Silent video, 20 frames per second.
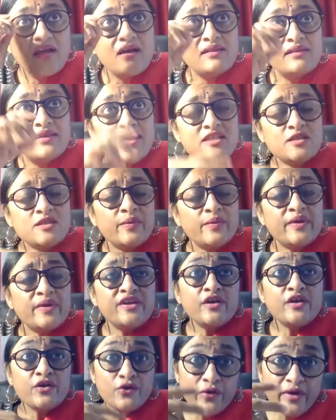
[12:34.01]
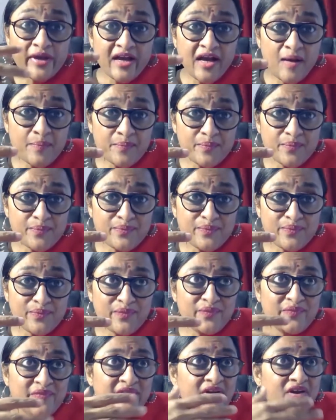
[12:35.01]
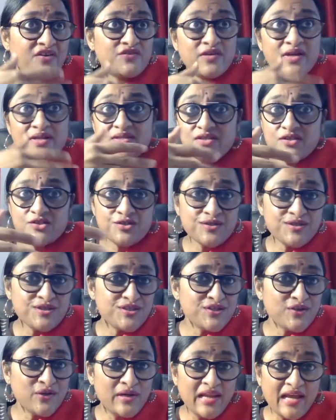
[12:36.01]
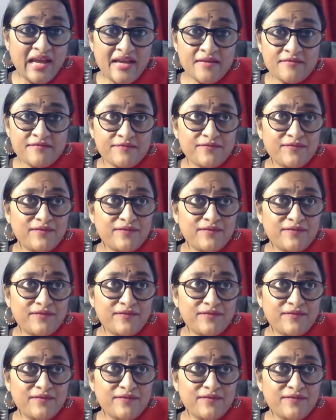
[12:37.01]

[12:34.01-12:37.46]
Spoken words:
That's when you're growing up. There are transitions in your life.